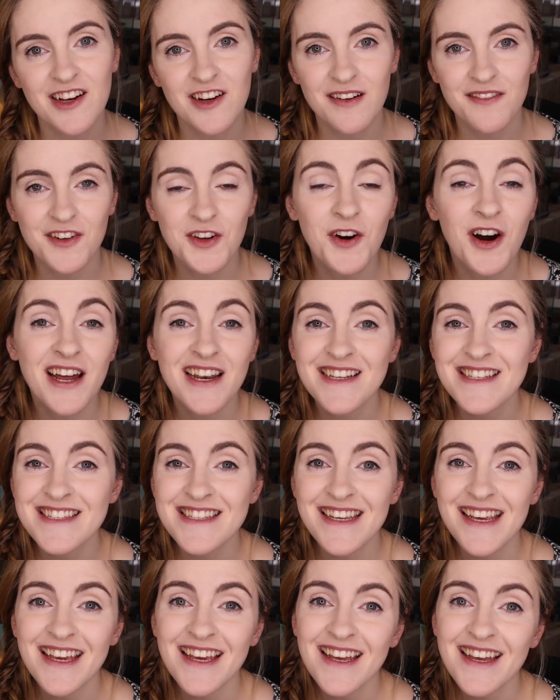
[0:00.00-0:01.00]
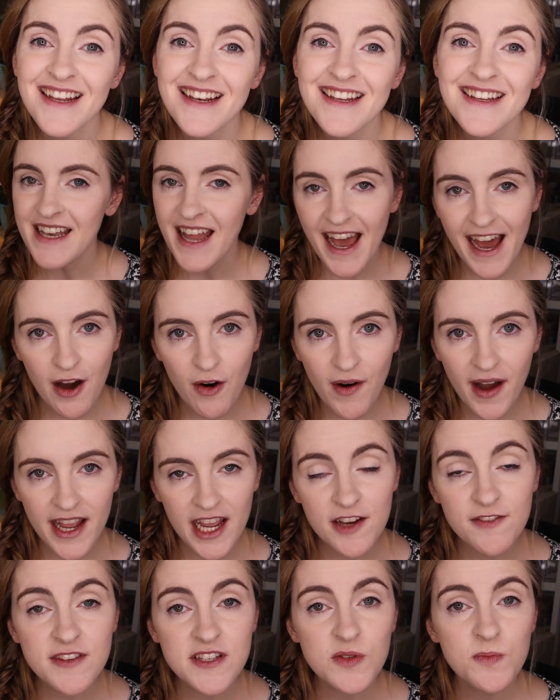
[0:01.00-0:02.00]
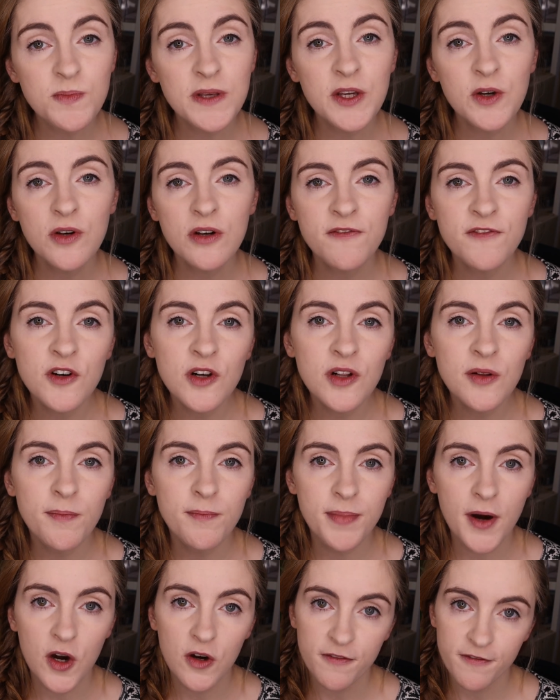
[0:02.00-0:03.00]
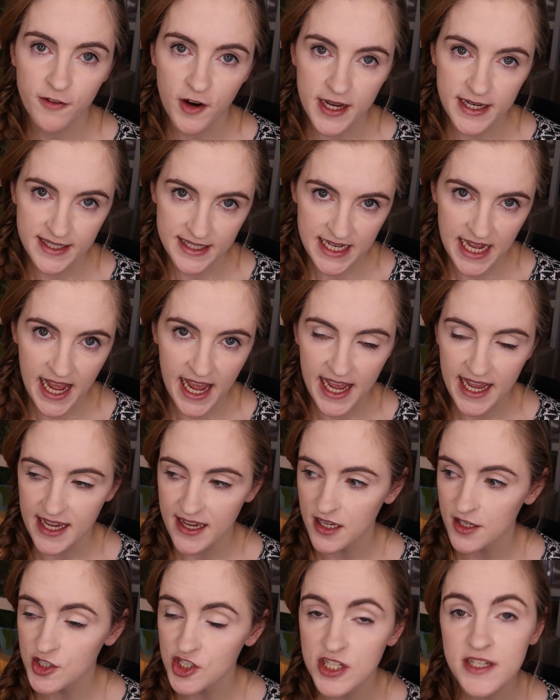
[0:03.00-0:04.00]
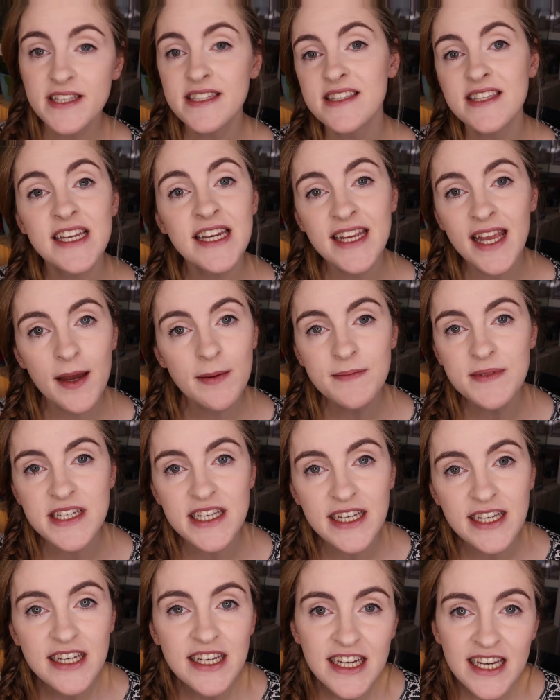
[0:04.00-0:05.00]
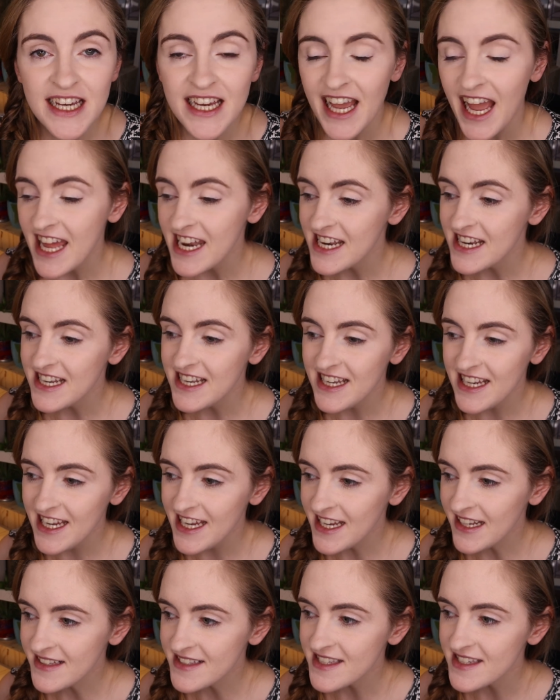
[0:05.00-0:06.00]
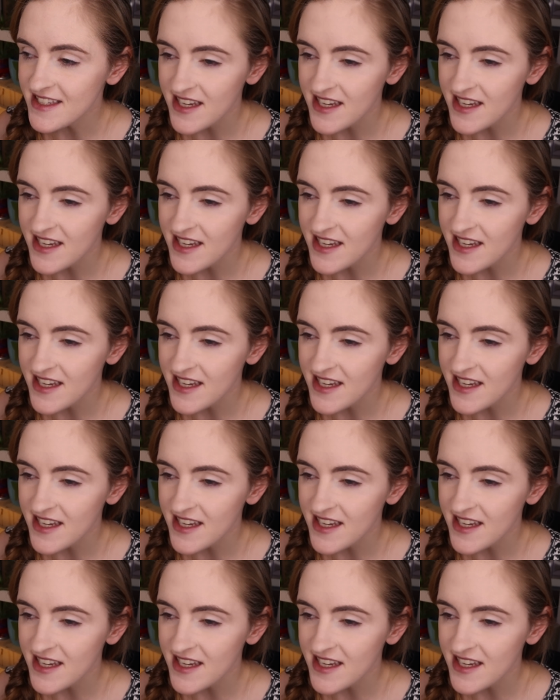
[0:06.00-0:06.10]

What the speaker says: here if you want to see it. Now I have this beautiful bow front tank just sitting empty, and it needs